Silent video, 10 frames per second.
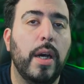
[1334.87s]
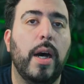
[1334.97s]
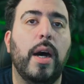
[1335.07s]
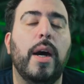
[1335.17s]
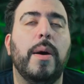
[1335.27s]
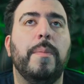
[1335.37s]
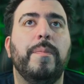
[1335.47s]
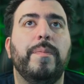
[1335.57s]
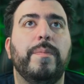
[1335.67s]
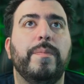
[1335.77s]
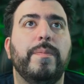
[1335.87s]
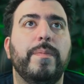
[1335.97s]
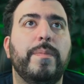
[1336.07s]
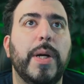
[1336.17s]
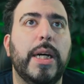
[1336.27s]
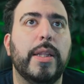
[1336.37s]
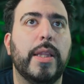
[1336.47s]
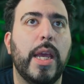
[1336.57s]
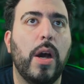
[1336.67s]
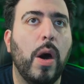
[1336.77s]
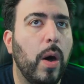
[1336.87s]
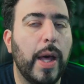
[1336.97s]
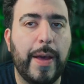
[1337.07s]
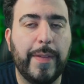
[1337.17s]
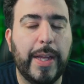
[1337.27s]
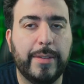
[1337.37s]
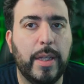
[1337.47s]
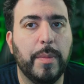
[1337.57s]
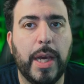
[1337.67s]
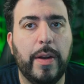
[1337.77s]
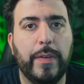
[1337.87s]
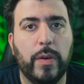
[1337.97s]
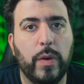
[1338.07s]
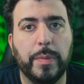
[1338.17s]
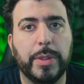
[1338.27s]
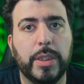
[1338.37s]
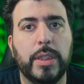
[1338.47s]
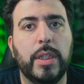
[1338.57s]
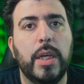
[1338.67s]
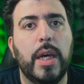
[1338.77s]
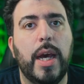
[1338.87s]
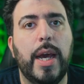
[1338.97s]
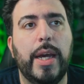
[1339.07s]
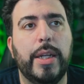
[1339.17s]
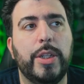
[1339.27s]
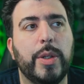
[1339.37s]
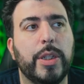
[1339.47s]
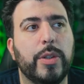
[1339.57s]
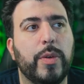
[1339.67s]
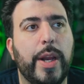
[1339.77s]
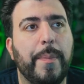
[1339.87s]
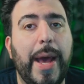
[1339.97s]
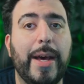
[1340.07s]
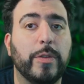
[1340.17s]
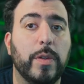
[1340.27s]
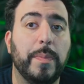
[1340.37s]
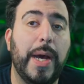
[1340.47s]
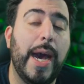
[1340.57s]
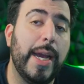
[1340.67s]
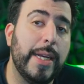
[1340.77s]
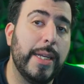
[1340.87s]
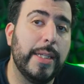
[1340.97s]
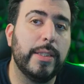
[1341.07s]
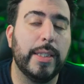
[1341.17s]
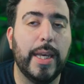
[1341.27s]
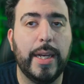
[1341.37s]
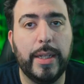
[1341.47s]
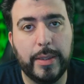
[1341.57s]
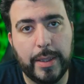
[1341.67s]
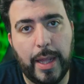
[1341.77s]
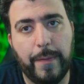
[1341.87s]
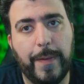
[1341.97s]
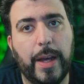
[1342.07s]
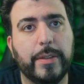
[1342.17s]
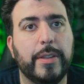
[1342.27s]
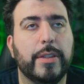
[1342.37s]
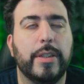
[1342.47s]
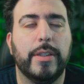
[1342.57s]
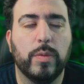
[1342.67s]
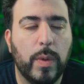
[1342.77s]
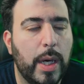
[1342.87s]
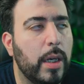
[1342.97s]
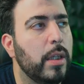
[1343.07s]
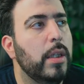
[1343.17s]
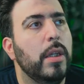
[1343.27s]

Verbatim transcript: Um, but they all have that same kind of encryption, and you can create a password behind it to get into that file section as well.